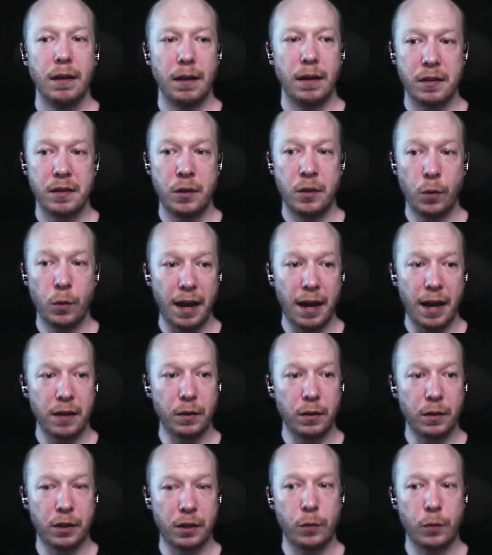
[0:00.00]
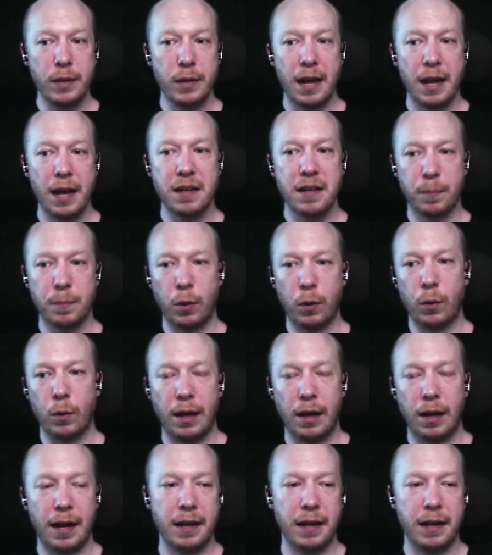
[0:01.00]
you cannot create Apollo
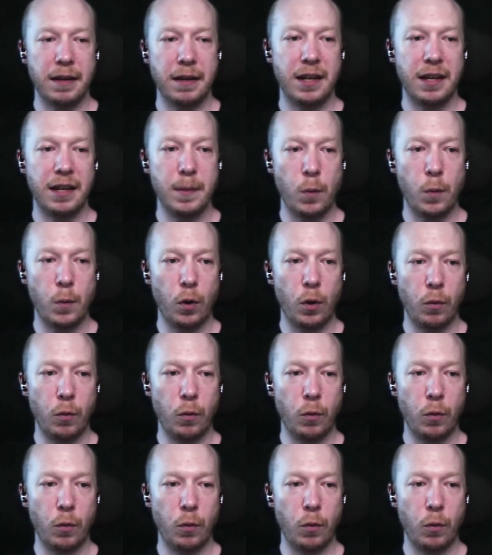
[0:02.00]
client anymore